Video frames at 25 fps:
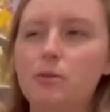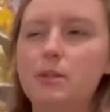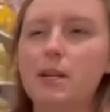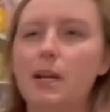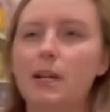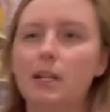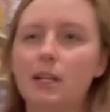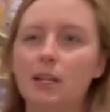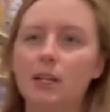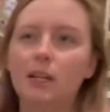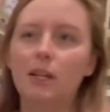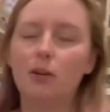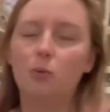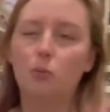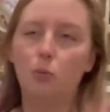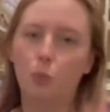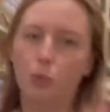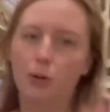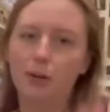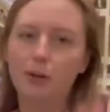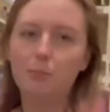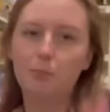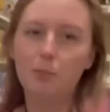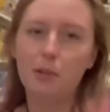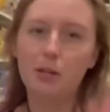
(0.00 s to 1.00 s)
technically
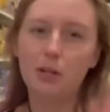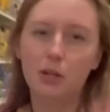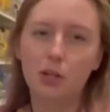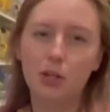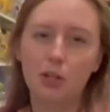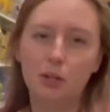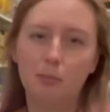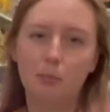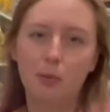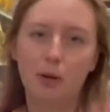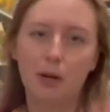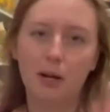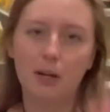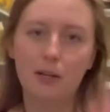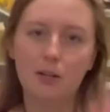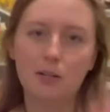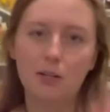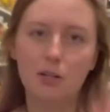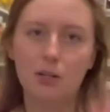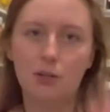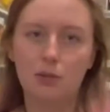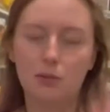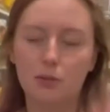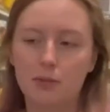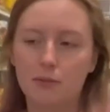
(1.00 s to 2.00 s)
wouldn't be a good brand to
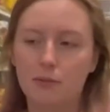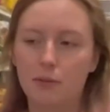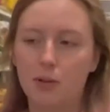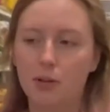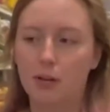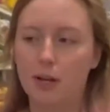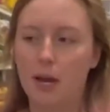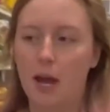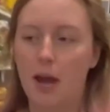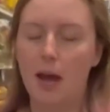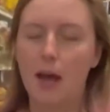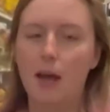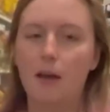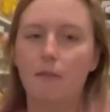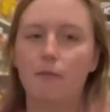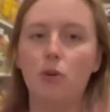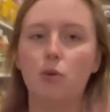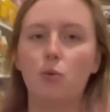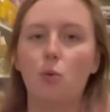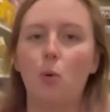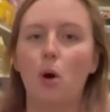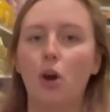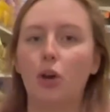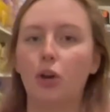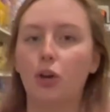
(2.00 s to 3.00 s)
use for your cat if you
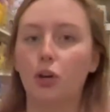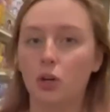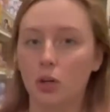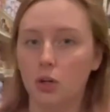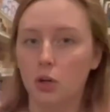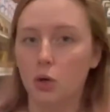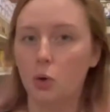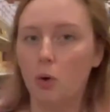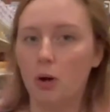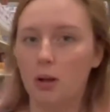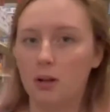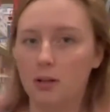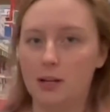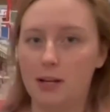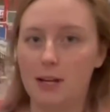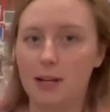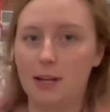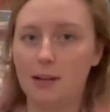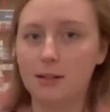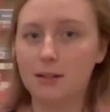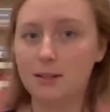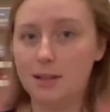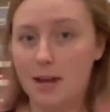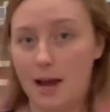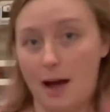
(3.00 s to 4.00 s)
want good quality
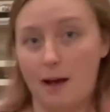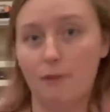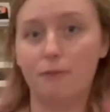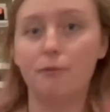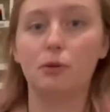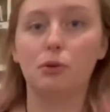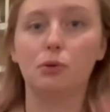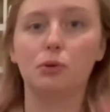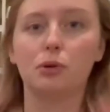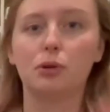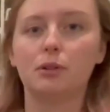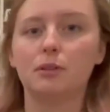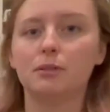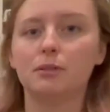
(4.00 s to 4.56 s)
cat food.